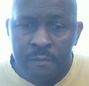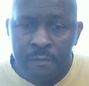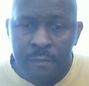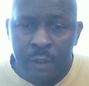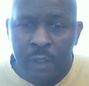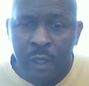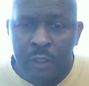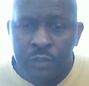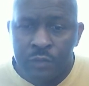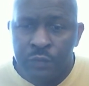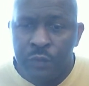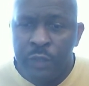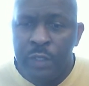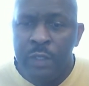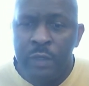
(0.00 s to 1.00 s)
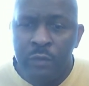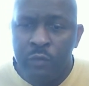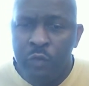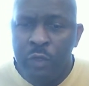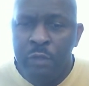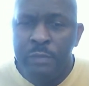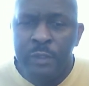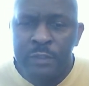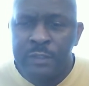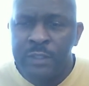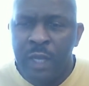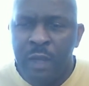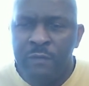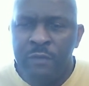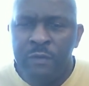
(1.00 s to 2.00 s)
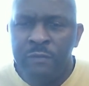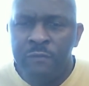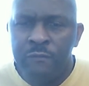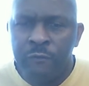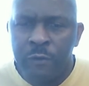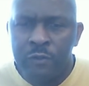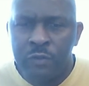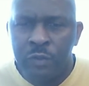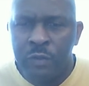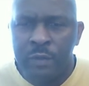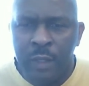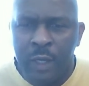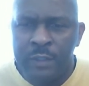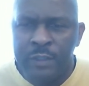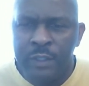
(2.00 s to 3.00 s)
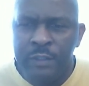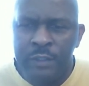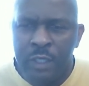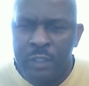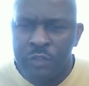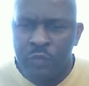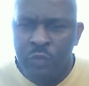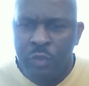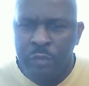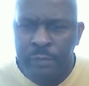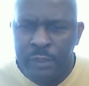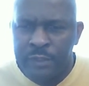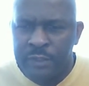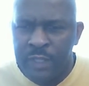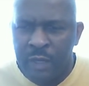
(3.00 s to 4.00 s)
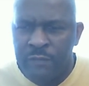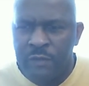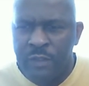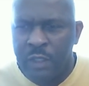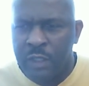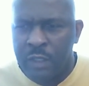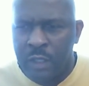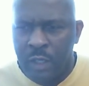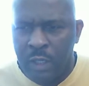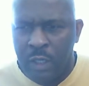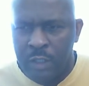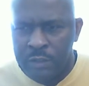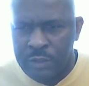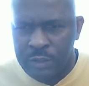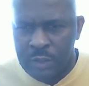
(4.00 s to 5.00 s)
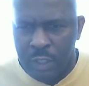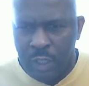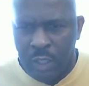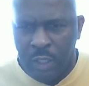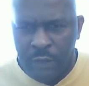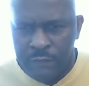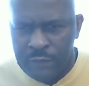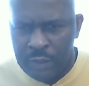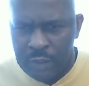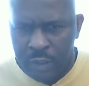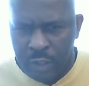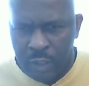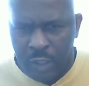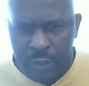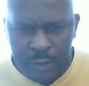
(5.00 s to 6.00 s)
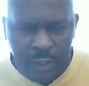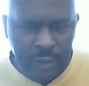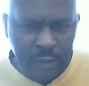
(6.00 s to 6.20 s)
because we will be serving for 2,000 years, we will be serving the gods of the other